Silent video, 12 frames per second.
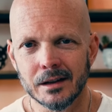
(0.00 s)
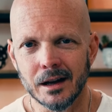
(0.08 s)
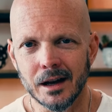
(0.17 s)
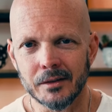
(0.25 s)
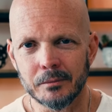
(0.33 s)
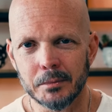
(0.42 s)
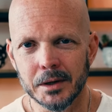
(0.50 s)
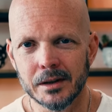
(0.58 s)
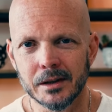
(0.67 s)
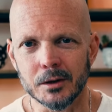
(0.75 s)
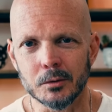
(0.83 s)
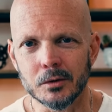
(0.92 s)
I've
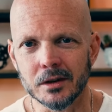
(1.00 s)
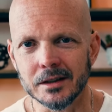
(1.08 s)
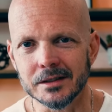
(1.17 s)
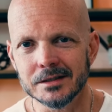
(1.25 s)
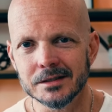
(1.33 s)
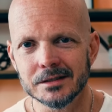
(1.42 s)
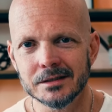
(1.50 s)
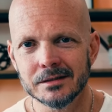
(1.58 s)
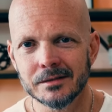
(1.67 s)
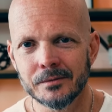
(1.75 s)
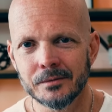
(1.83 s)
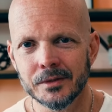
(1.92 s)
been there once.
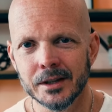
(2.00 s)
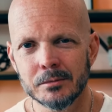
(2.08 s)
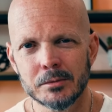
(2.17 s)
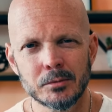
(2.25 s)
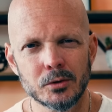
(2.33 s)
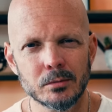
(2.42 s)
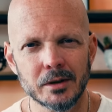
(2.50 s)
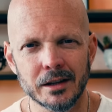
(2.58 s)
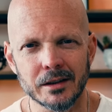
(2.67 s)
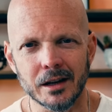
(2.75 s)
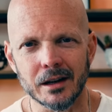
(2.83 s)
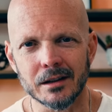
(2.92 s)
Tell me more
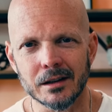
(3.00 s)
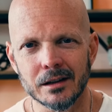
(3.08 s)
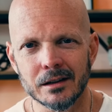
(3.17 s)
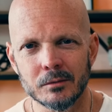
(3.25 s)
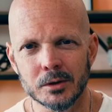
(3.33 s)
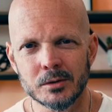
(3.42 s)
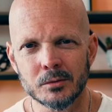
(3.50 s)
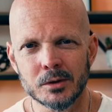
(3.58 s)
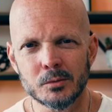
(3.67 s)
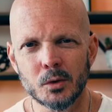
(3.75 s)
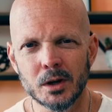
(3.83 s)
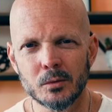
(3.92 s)
about that. What, what,
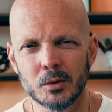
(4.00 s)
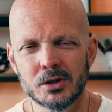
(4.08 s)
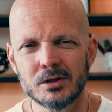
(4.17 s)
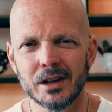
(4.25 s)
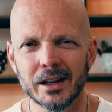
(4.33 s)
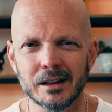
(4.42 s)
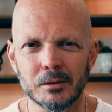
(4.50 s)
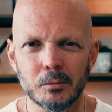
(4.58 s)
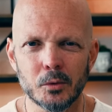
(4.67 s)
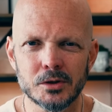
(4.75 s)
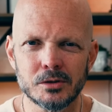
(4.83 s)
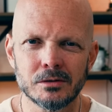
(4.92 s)
what, what do you like?
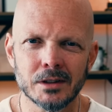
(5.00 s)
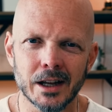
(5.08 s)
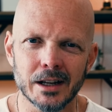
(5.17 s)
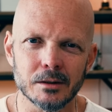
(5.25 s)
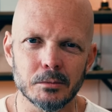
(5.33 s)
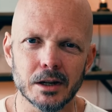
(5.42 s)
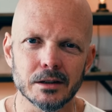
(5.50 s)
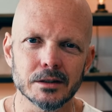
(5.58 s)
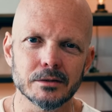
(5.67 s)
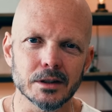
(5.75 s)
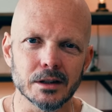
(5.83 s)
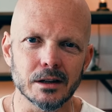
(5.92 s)
What do you like about
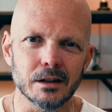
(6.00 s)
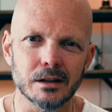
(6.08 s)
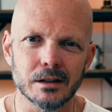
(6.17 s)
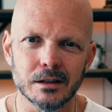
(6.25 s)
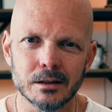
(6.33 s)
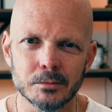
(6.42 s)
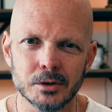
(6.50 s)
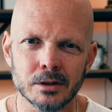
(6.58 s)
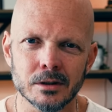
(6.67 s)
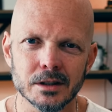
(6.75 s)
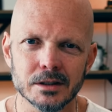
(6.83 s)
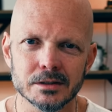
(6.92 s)
living there? I'm
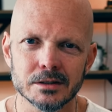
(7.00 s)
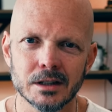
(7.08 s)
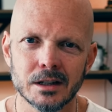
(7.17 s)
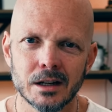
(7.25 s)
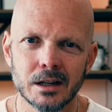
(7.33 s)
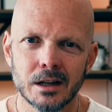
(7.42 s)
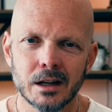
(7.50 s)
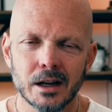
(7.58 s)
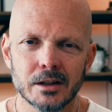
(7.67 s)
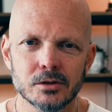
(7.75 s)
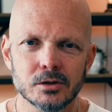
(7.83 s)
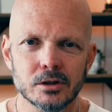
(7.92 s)
curious.
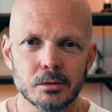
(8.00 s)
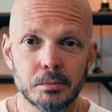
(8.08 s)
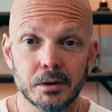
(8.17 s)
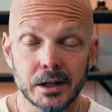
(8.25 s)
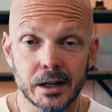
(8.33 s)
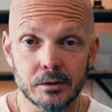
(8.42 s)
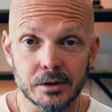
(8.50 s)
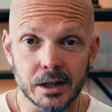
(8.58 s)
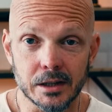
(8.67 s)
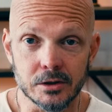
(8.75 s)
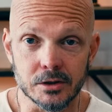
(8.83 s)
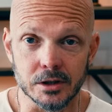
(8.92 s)
And you start to play with
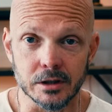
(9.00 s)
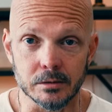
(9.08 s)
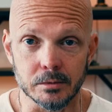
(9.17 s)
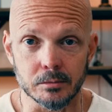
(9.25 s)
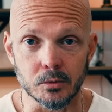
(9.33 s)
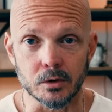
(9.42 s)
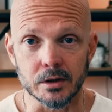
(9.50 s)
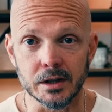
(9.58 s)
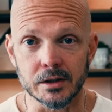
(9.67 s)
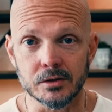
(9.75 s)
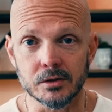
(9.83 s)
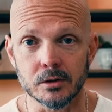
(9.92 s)
that energy a little bit more,
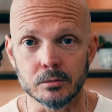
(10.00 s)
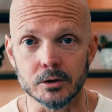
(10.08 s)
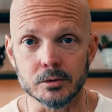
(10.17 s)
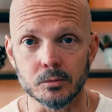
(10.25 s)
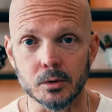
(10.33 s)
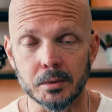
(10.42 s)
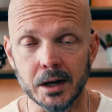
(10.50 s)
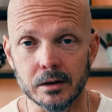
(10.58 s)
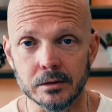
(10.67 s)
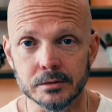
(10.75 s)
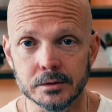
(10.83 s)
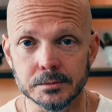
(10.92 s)
it's so much more
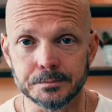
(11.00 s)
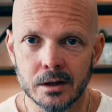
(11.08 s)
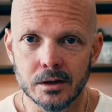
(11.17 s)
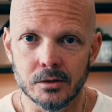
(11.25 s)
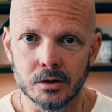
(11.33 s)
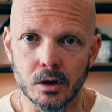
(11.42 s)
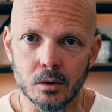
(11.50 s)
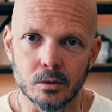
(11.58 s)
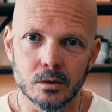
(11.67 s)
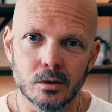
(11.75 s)
powerful. So